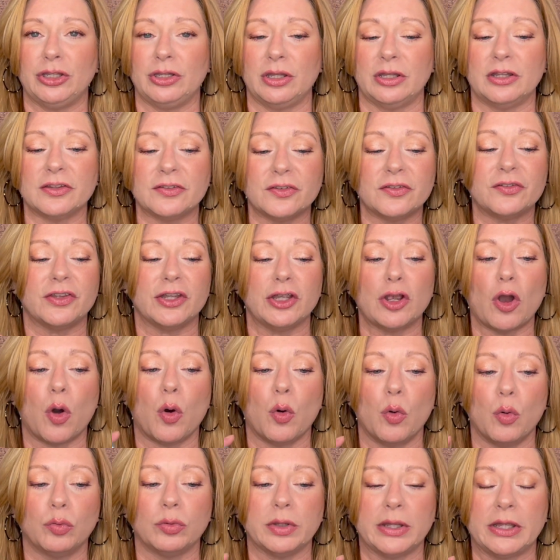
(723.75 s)
This is the
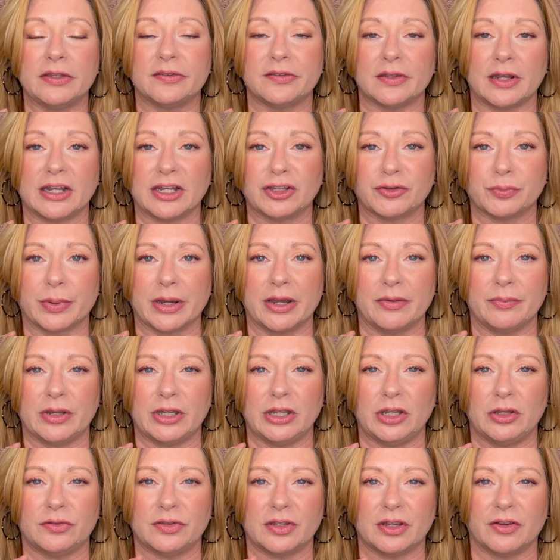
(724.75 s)
only setting spray I've been
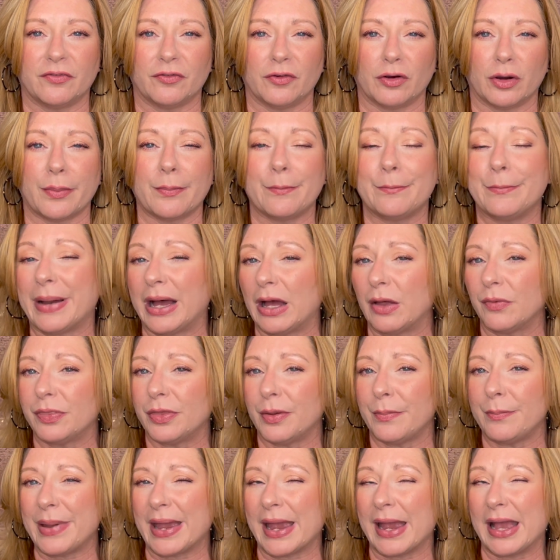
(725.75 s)
using for about
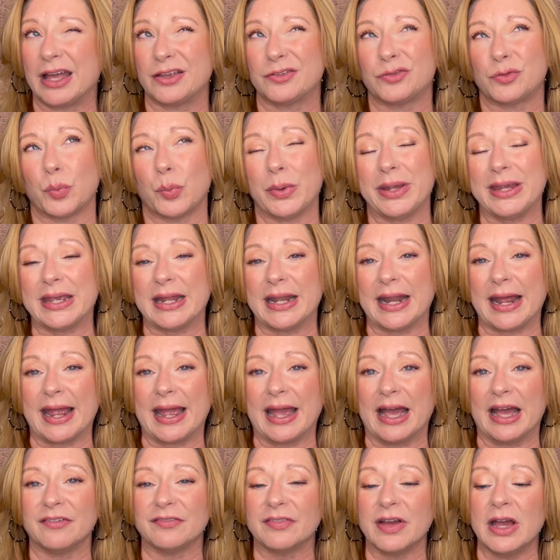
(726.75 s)
the past week and a
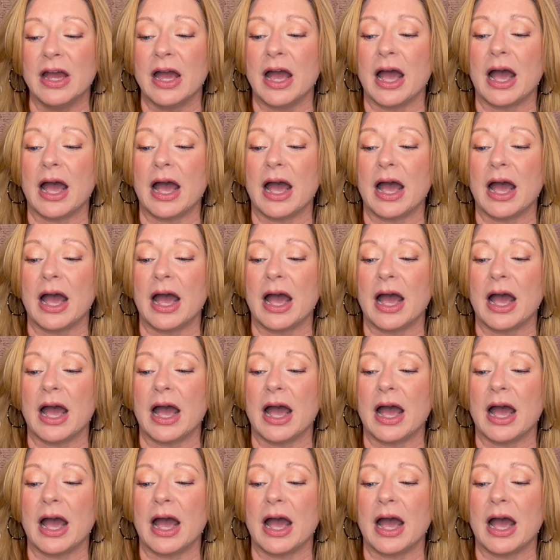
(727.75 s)
half.